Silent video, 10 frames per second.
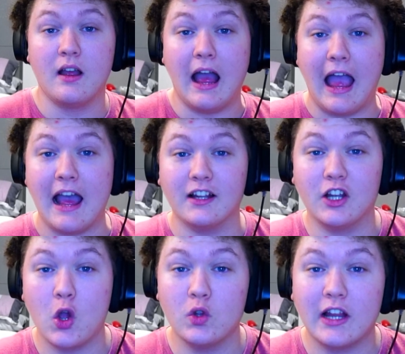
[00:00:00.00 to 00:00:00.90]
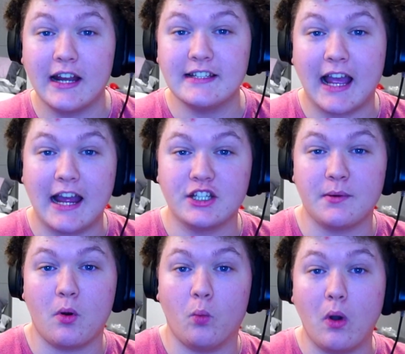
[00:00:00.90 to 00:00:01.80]
Hello ladies and
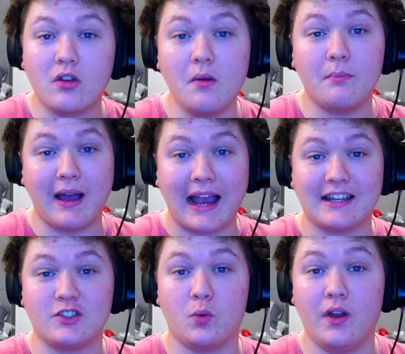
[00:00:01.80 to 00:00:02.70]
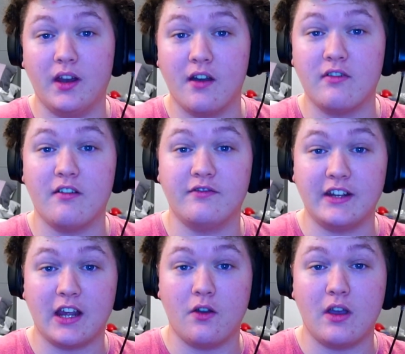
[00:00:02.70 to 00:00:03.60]
gentlemen, welcome back to another video.